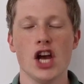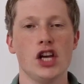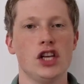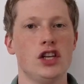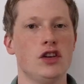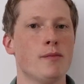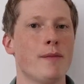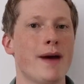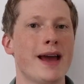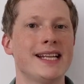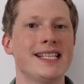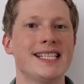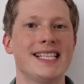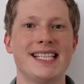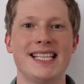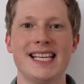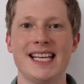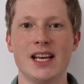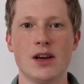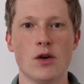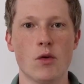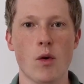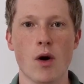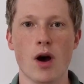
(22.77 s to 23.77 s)
You may
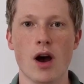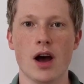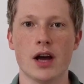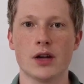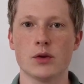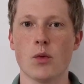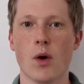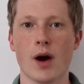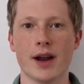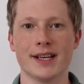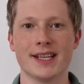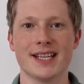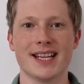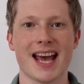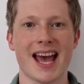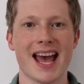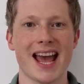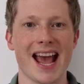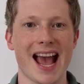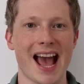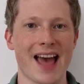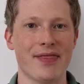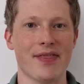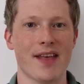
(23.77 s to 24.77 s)
see a word one
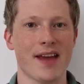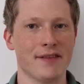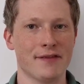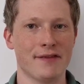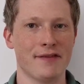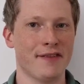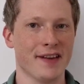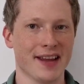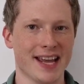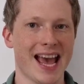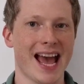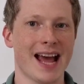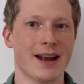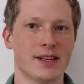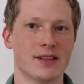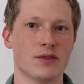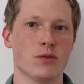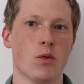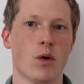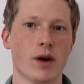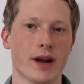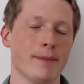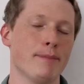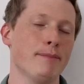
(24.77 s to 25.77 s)
day and then forget
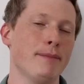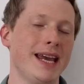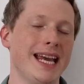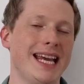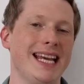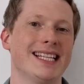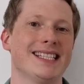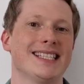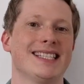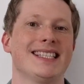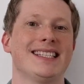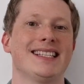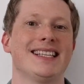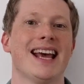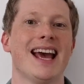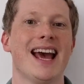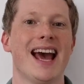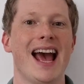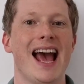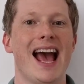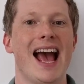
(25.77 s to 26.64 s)
what it means